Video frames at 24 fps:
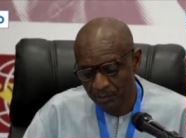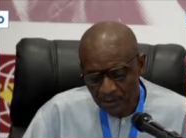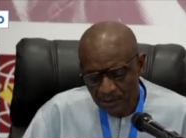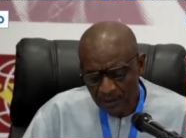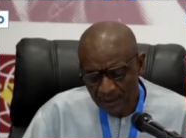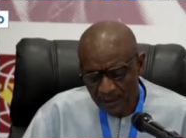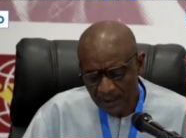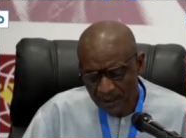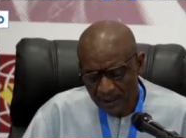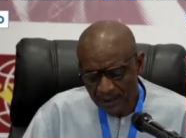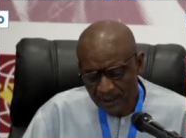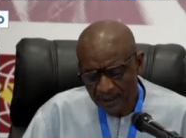
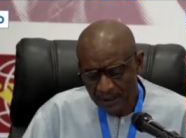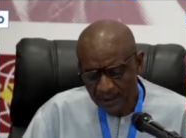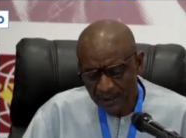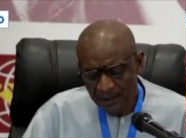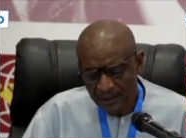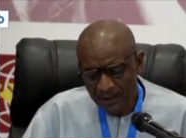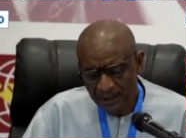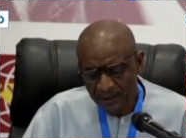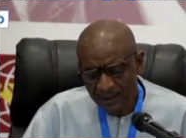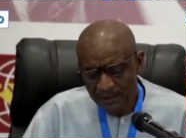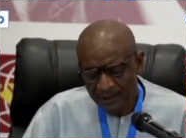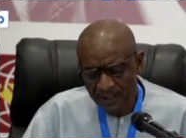uh,
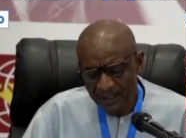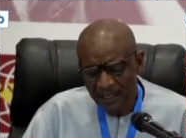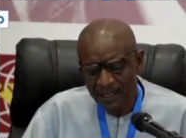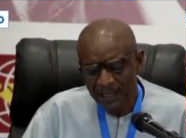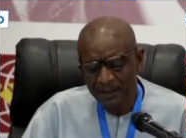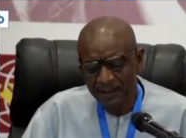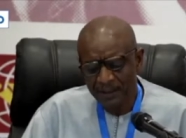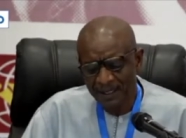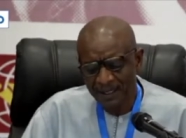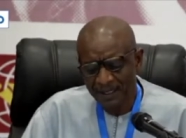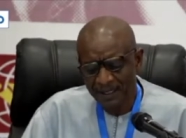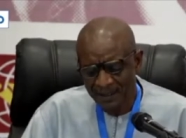time and
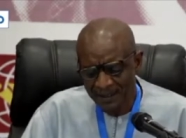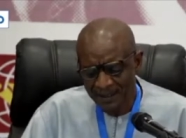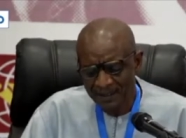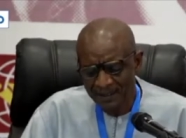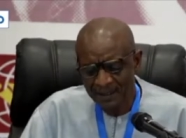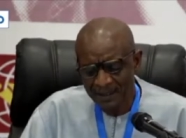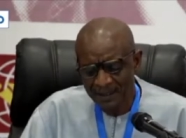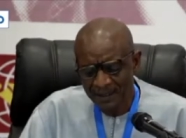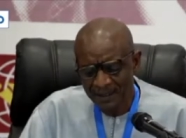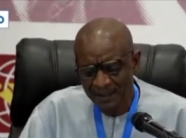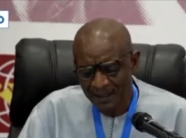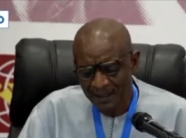history,
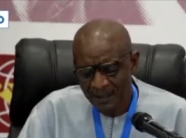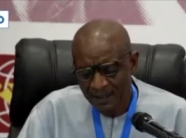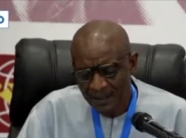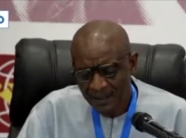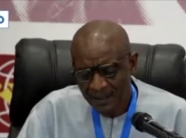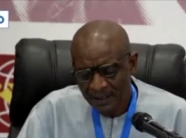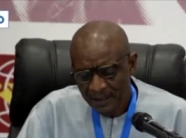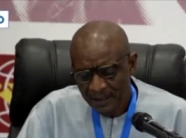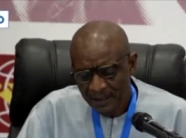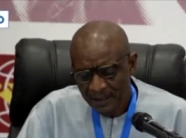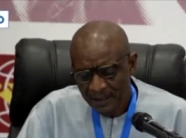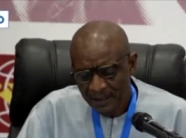
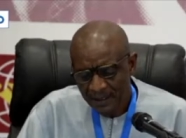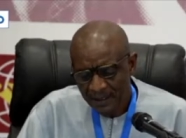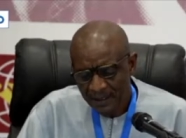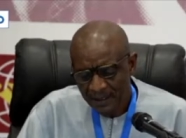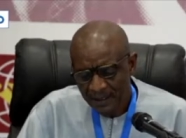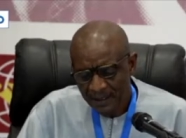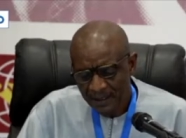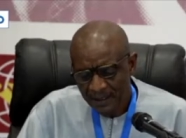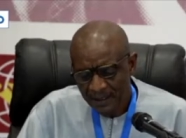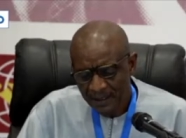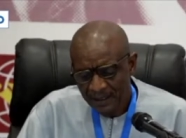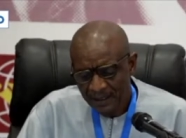uh,
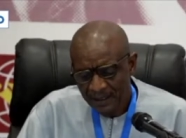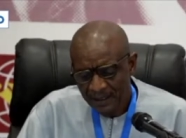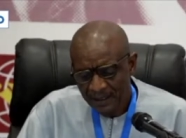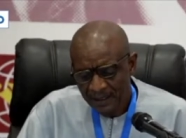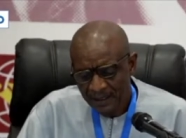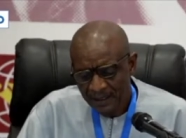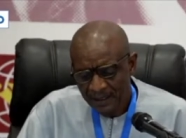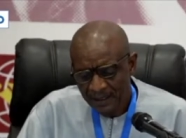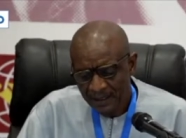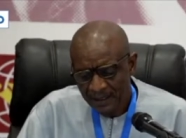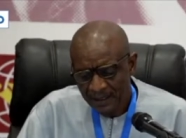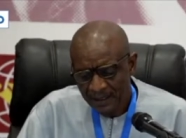and the
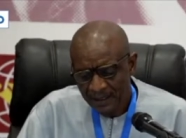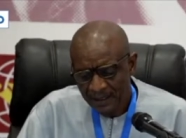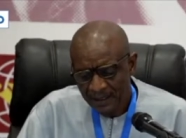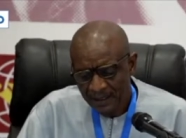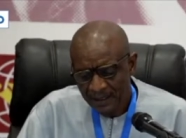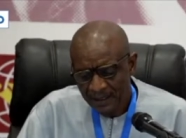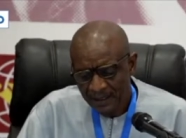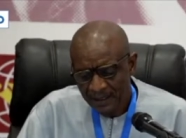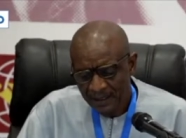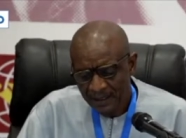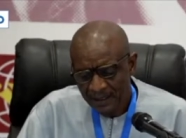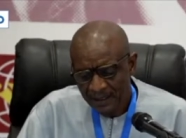so-called end of
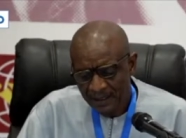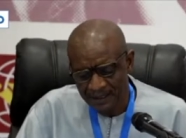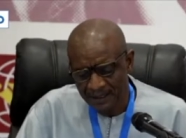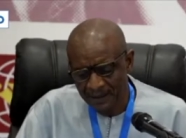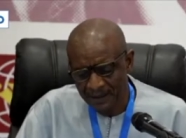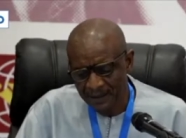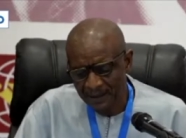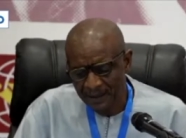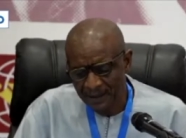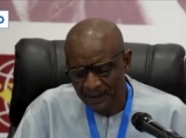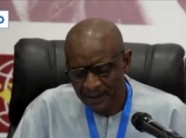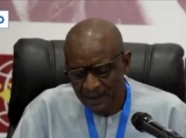history.
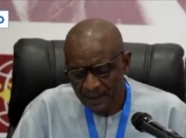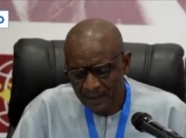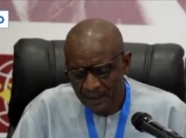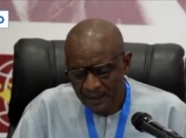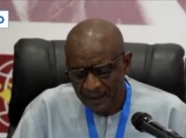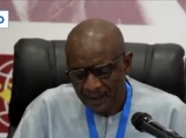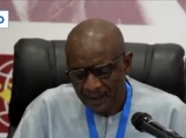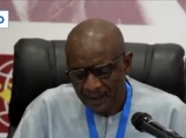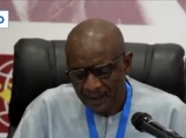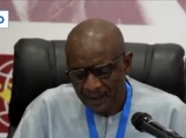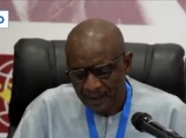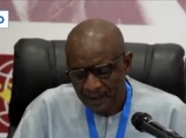
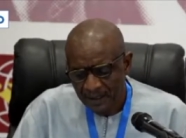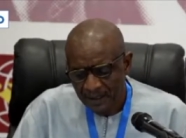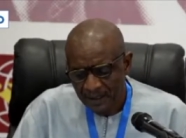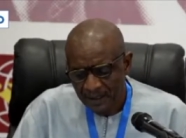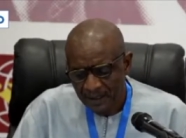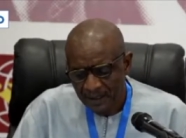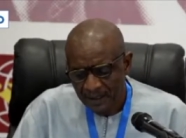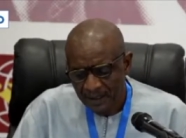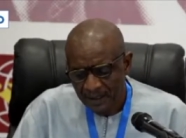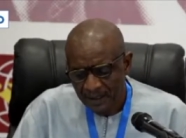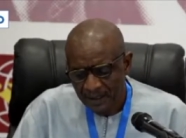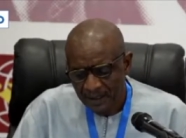Now,
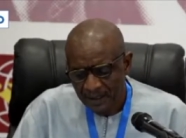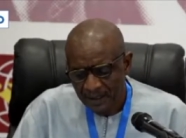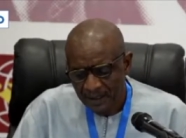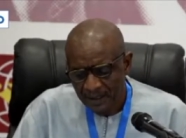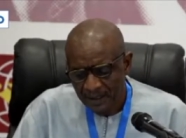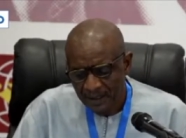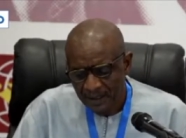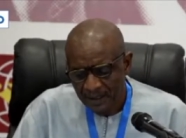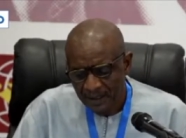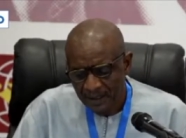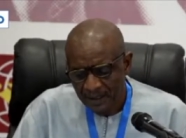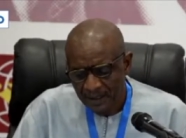I'll
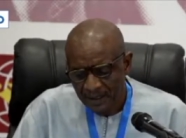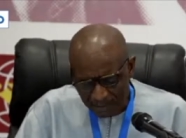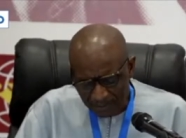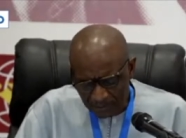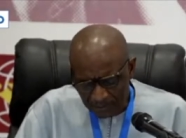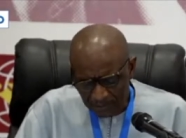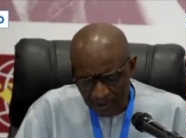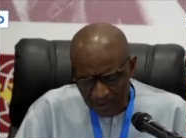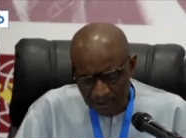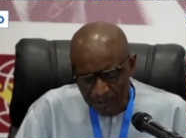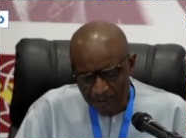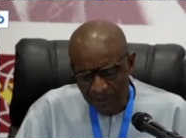come back to the
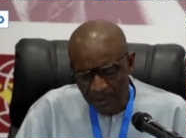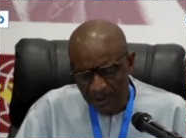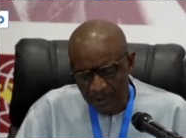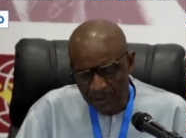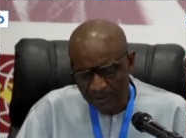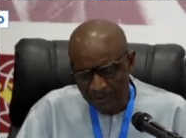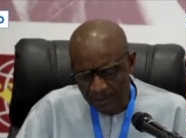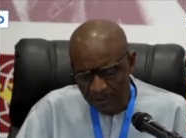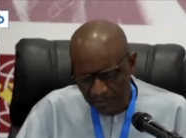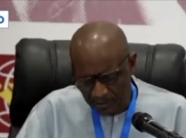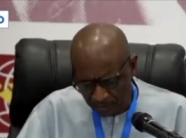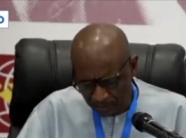point about
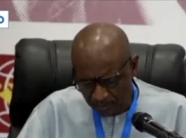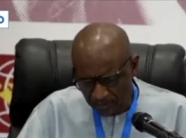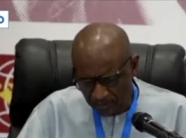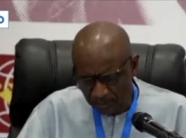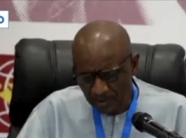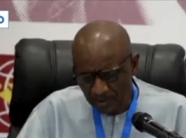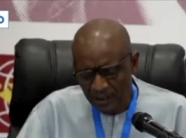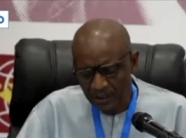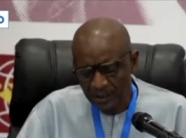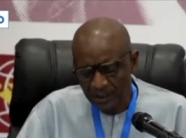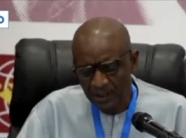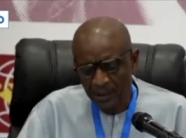
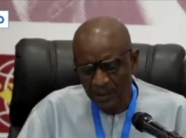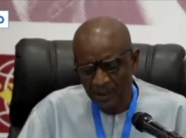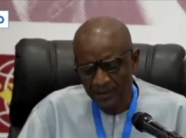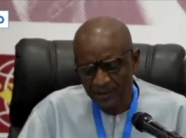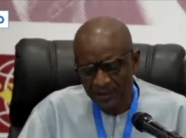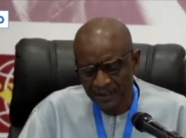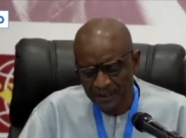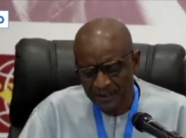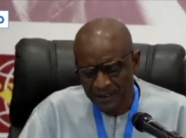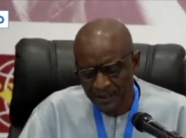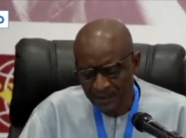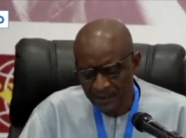the end of
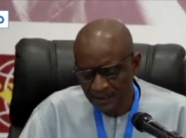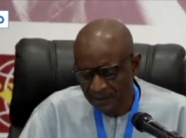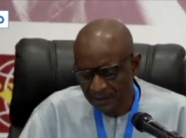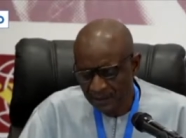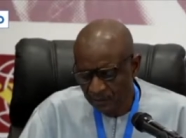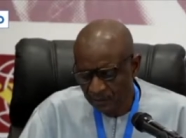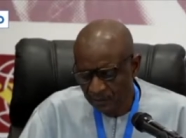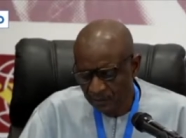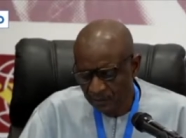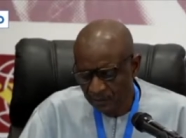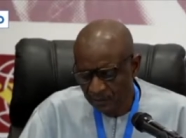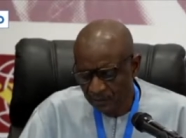history towards
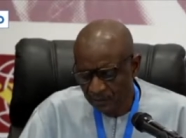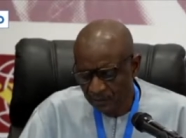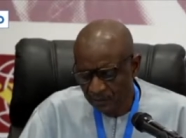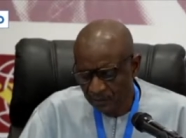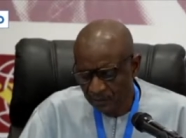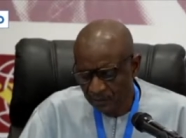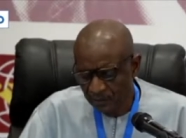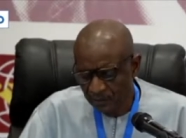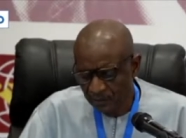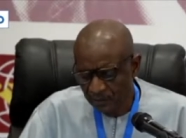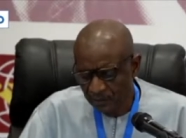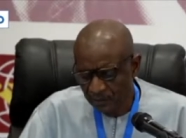the end of my
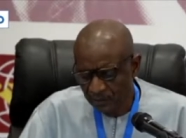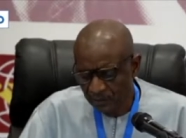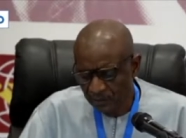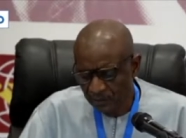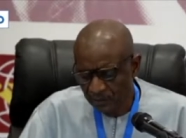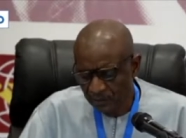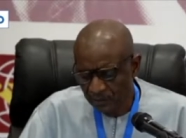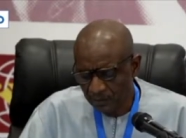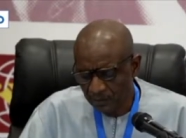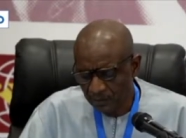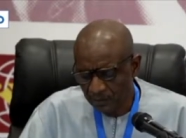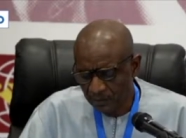
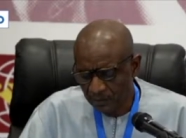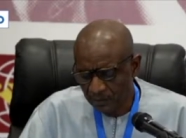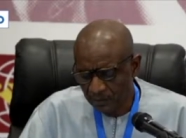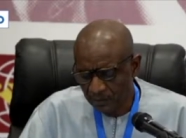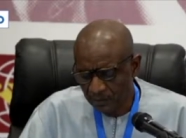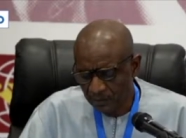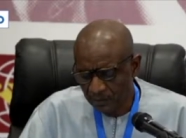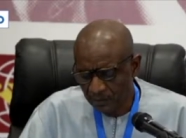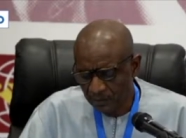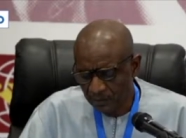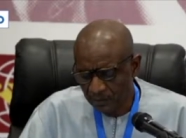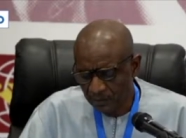presentation. The starting
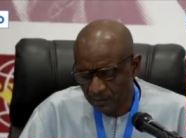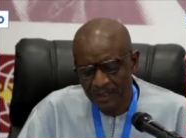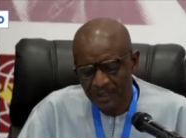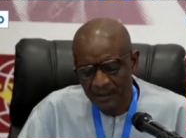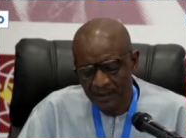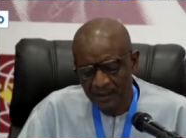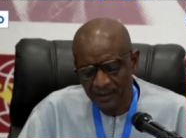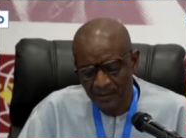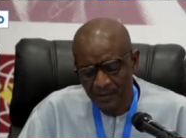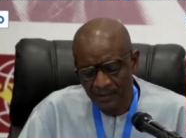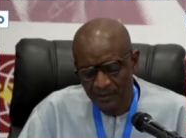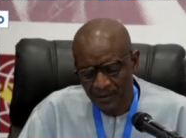point,
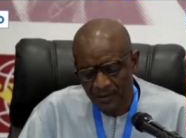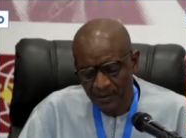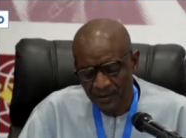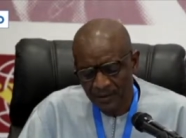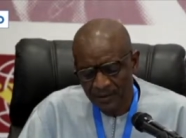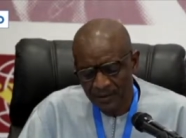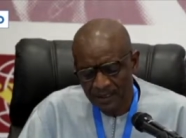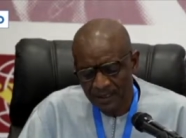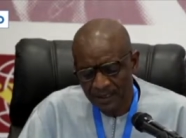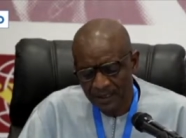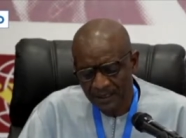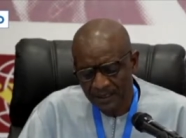of course,
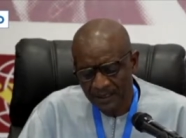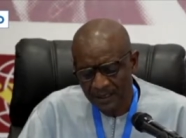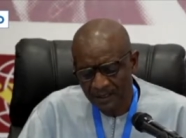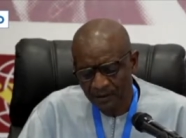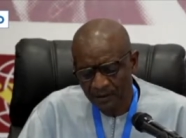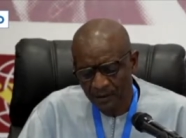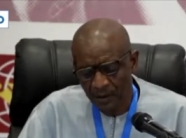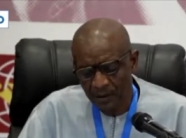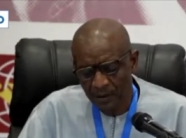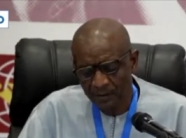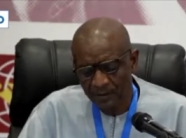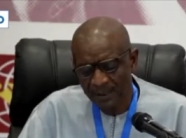is that
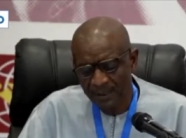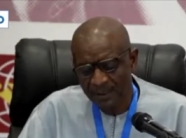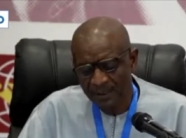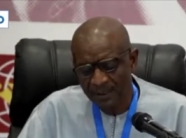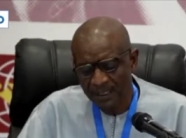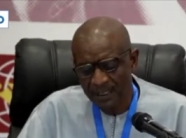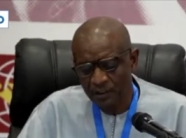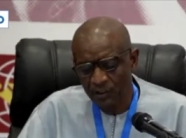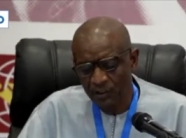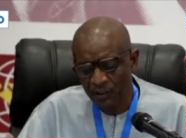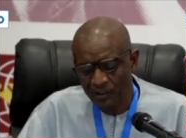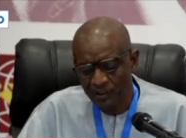Europe is taken
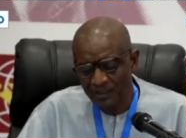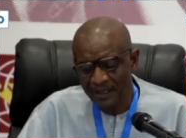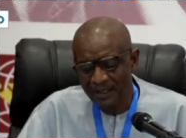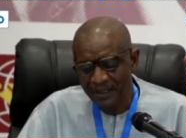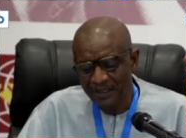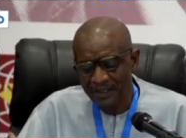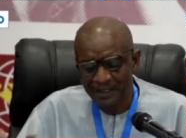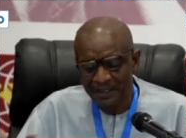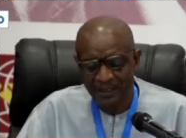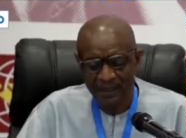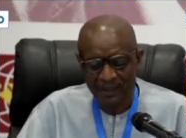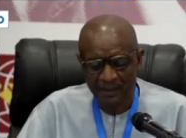to be the
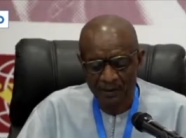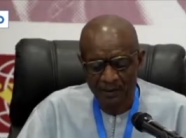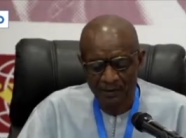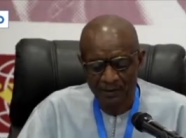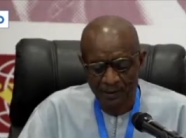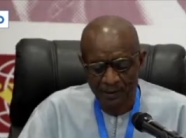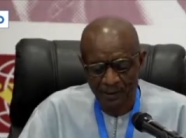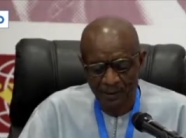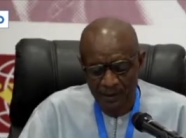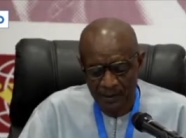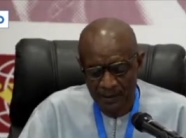center of the world